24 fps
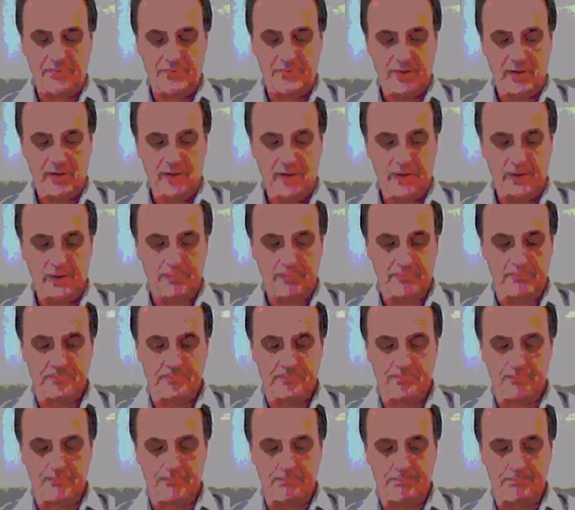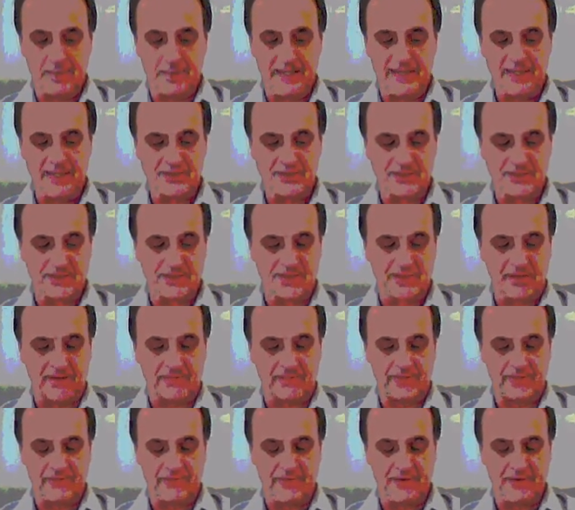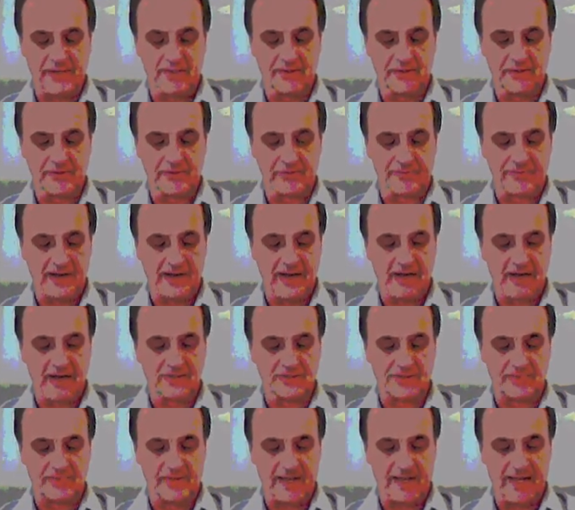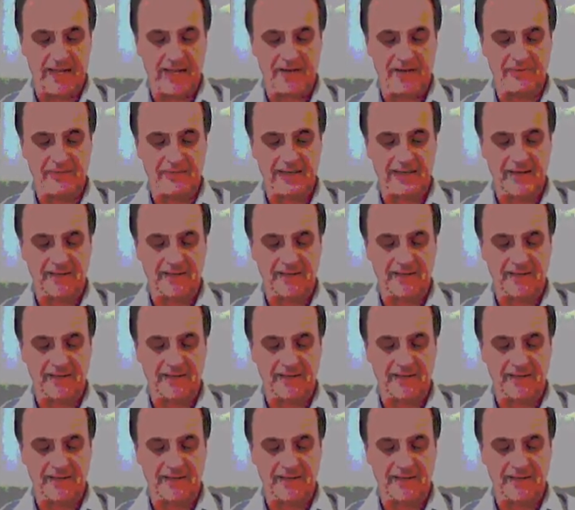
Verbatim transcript: the beasts of the field, the fowls of the heaven,